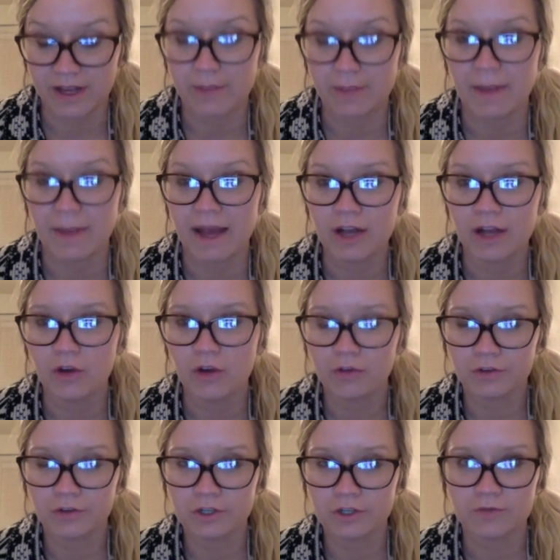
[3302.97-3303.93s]
Like my goal
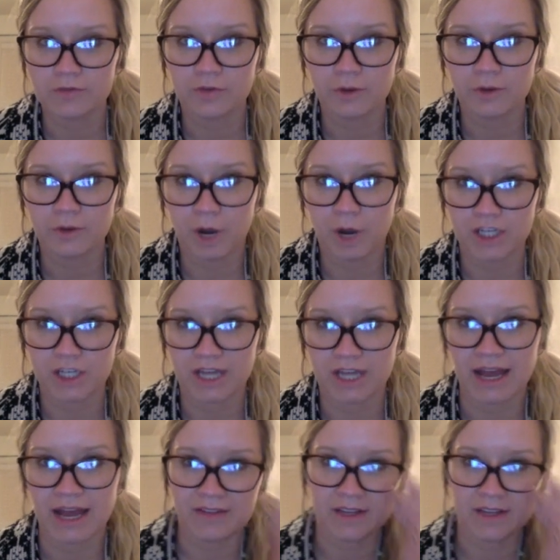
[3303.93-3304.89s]
for March,
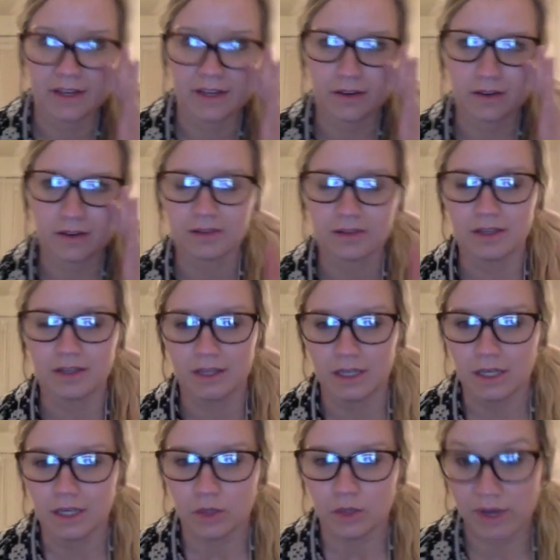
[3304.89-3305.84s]
I haven't
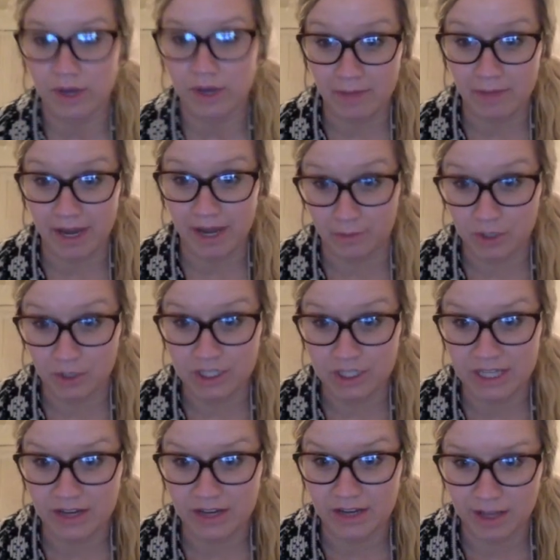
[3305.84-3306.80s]
written my
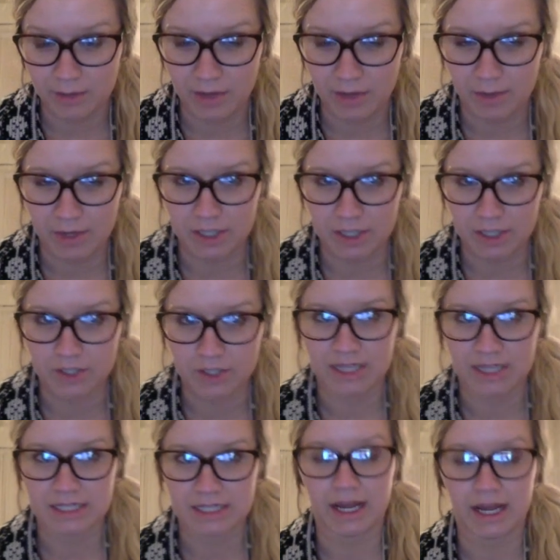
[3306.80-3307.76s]
numbers down yet, but I'm going to do
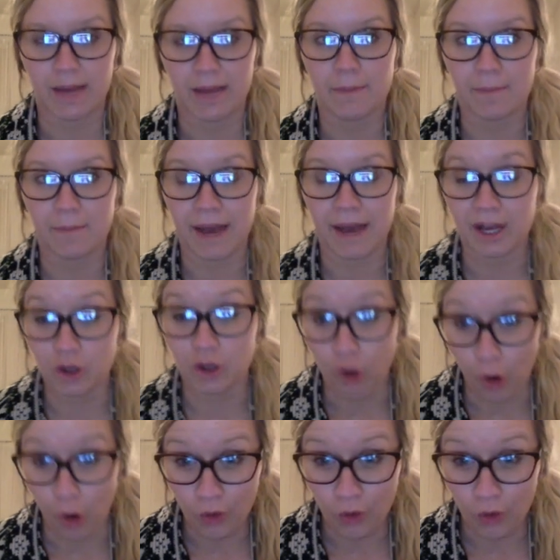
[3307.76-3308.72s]
that tonight. But my
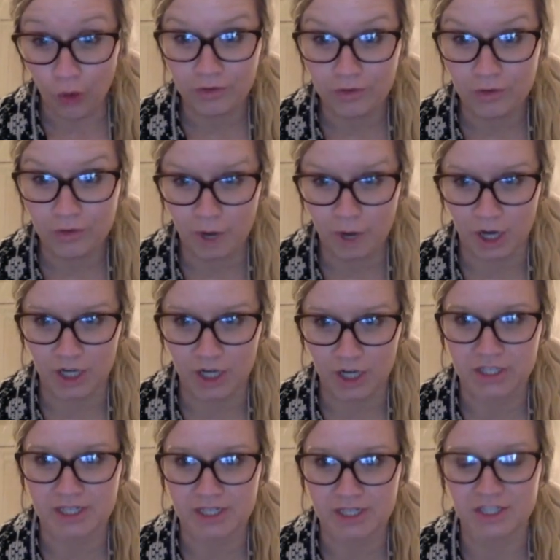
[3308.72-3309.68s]
goal for
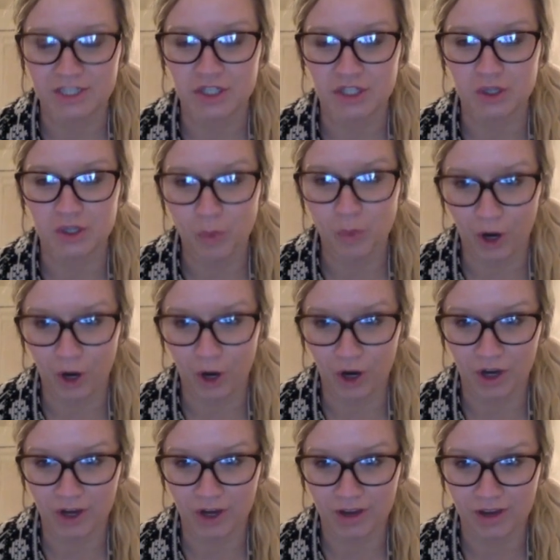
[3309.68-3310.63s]
March is to
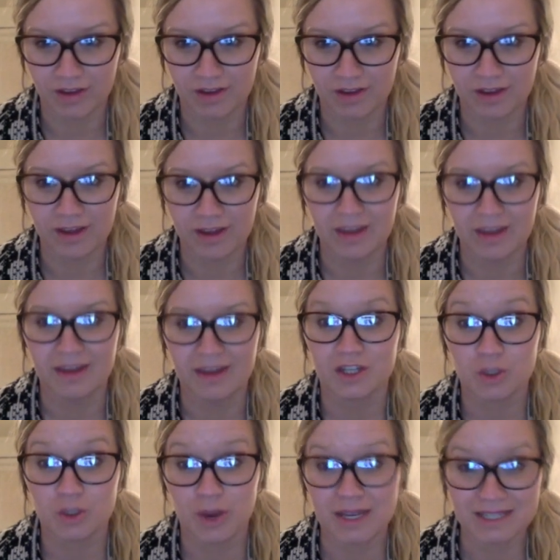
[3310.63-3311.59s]
work
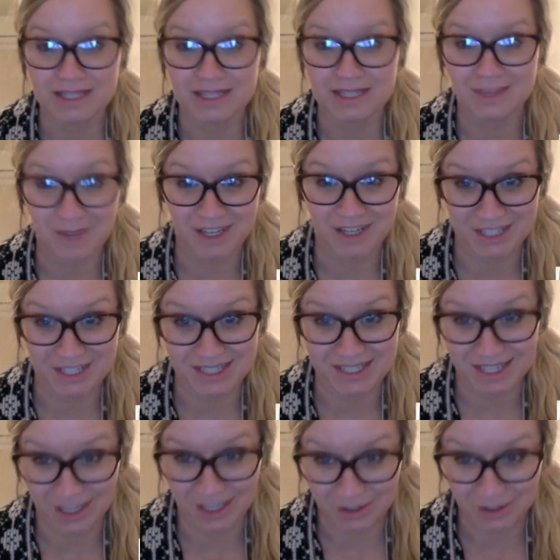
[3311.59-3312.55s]
twice as much
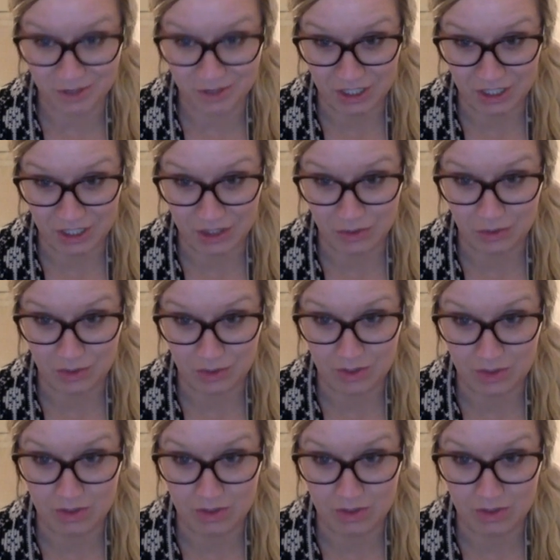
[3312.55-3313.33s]
as I usually do.